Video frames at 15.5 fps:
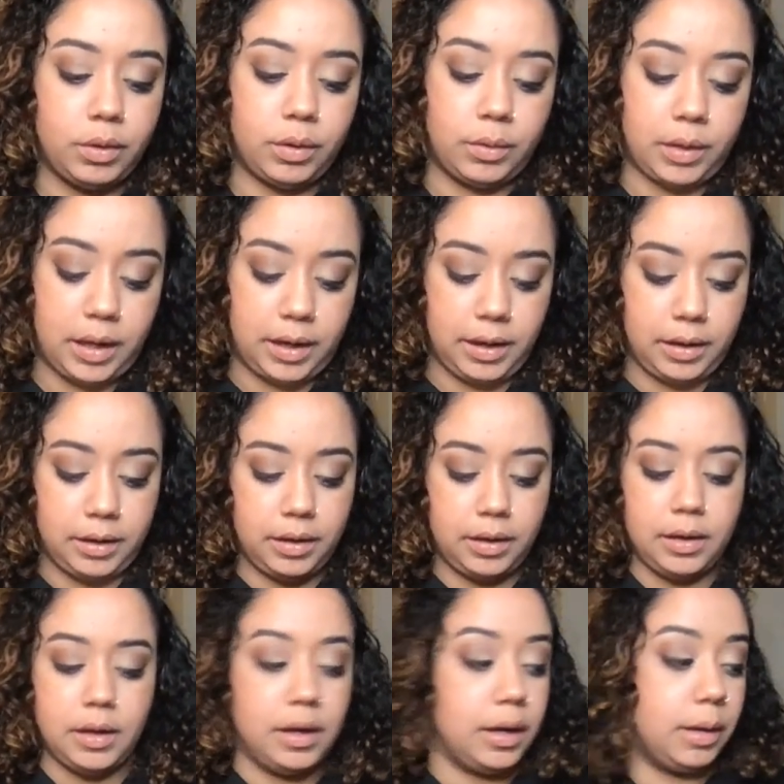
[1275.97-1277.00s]
Okay,
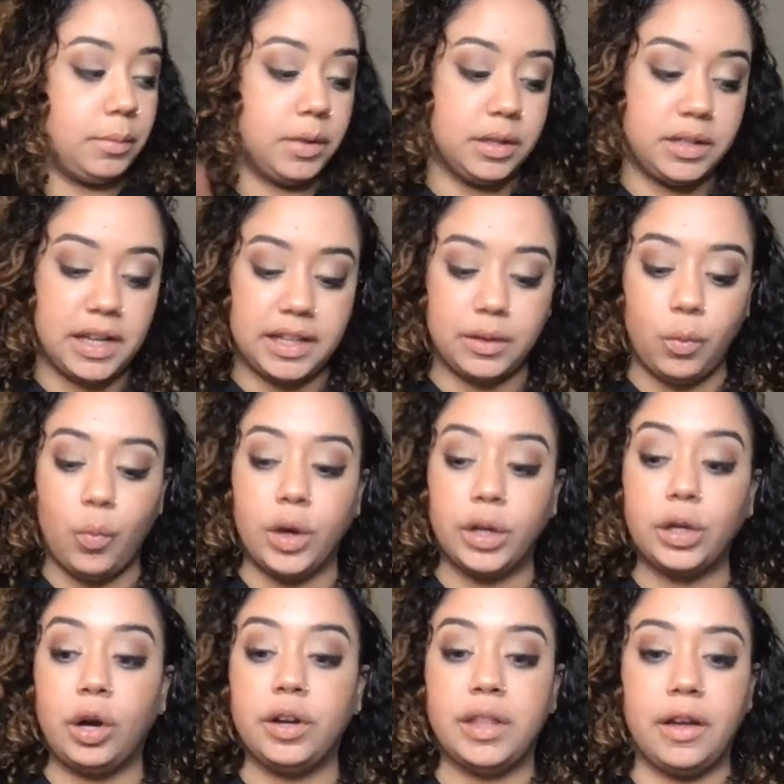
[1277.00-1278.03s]
I'm gonna take the one
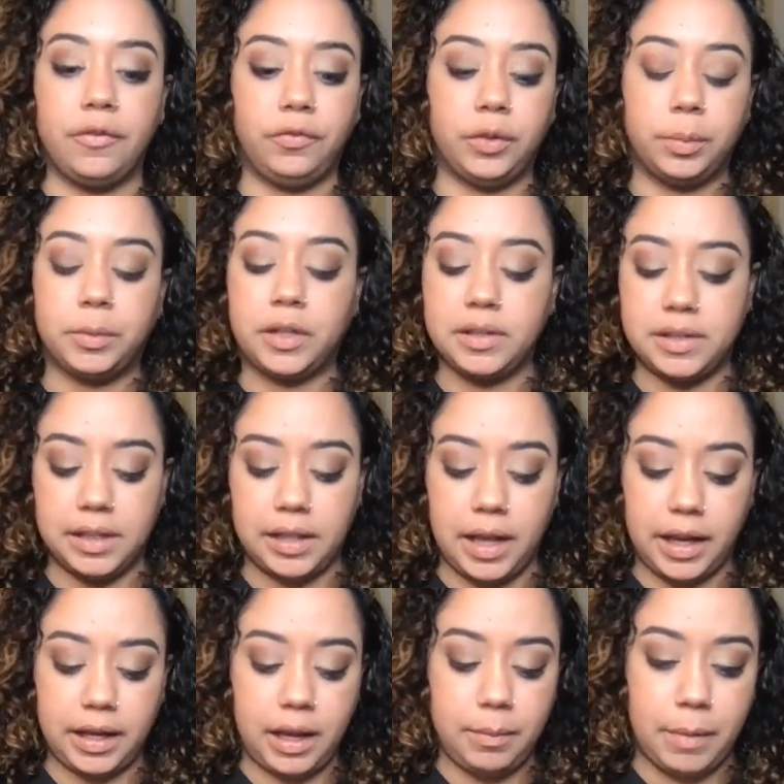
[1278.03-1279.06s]
card that flipped because a
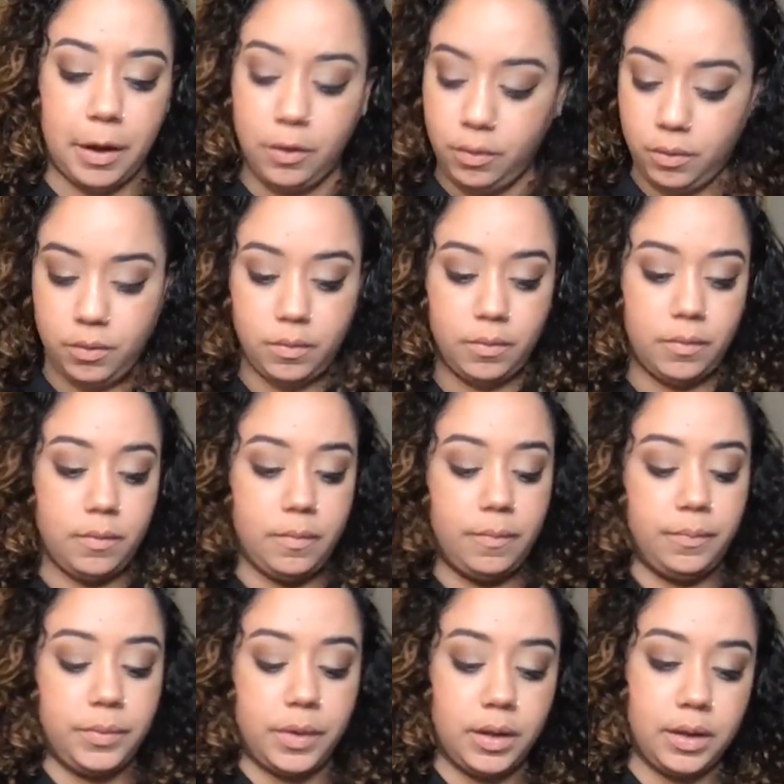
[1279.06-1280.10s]
lot came out.
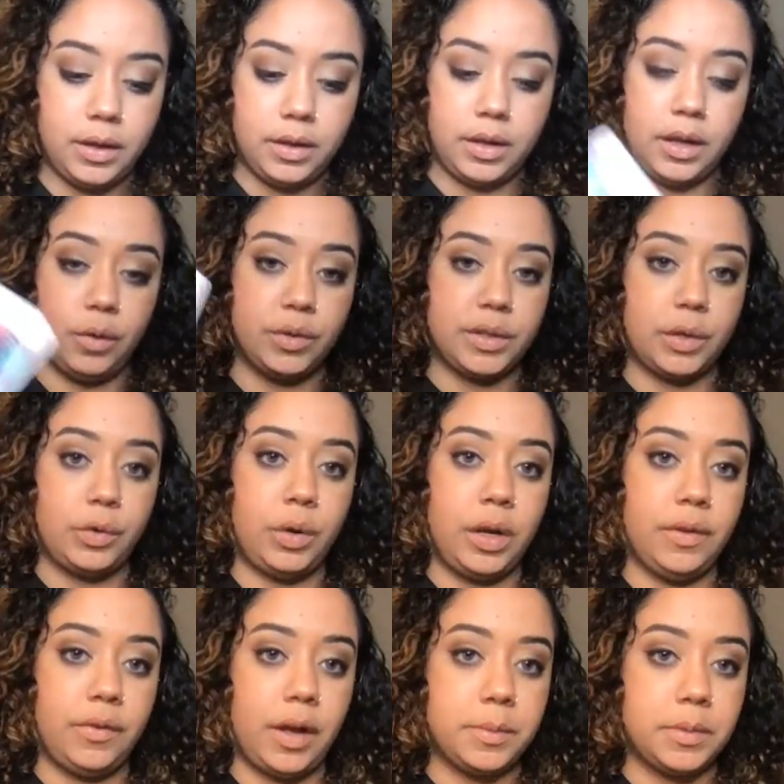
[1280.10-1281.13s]
It was the Queen
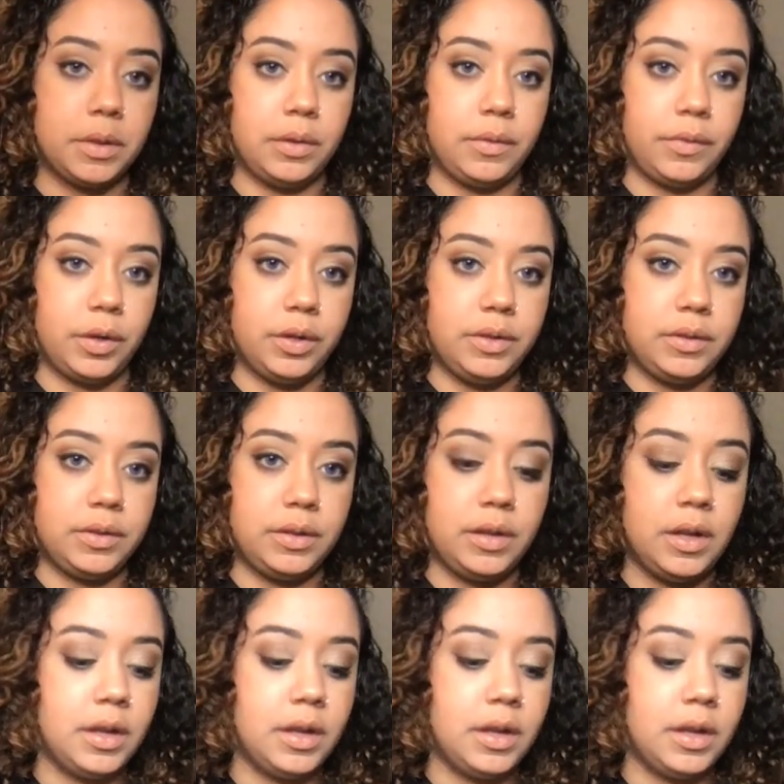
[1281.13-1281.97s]
of Cups in the reverse.